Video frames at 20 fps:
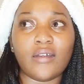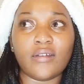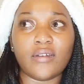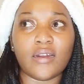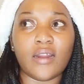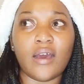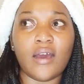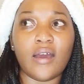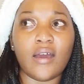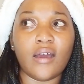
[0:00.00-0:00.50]

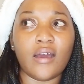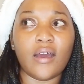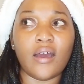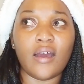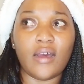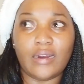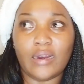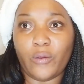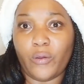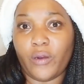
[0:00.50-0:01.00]
Na
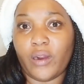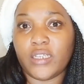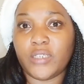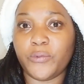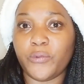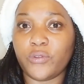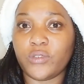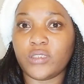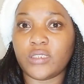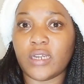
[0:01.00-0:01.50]

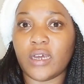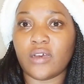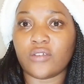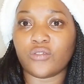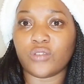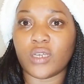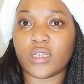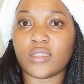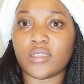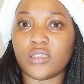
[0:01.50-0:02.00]
wanachipo wita
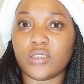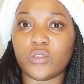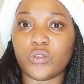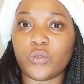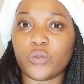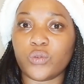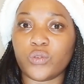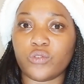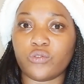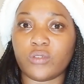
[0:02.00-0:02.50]
wazazi
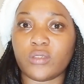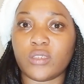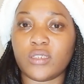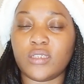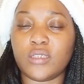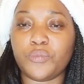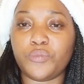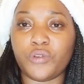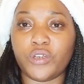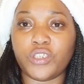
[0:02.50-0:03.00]
into the
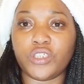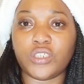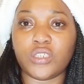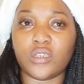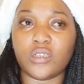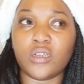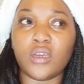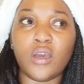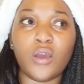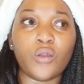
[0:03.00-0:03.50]

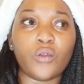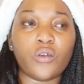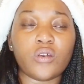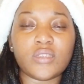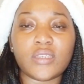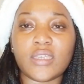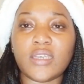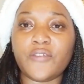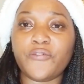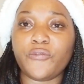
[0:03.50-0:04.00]
depression,
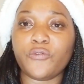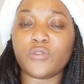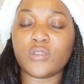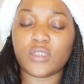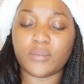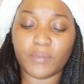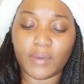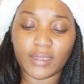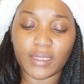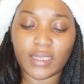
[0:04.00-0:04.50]
because if
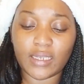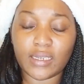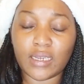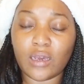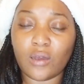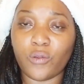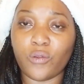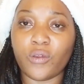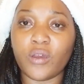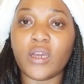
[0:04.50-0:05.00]
usi mateke
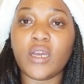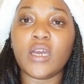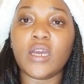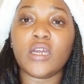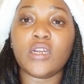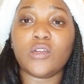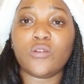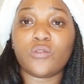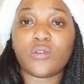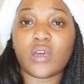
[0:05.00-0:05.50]
yao
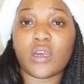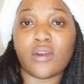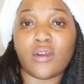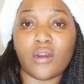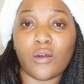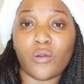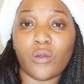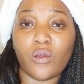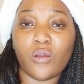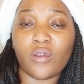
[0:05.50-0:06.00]

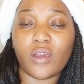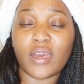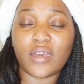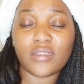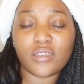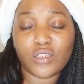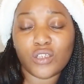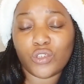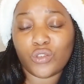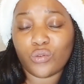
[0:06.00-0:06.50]
nilukanda rao,
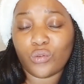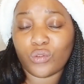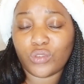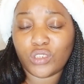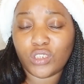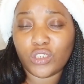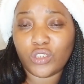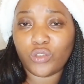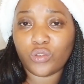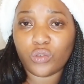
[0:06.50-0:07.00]
guys,
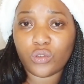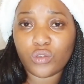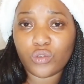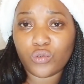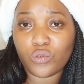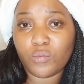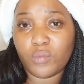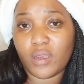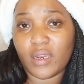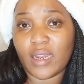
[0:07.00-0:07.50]
she chose
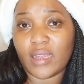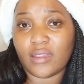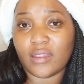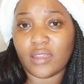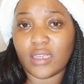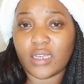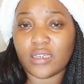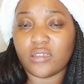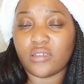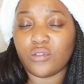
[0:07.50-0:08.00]
to be like
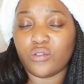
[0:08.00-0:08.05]
that.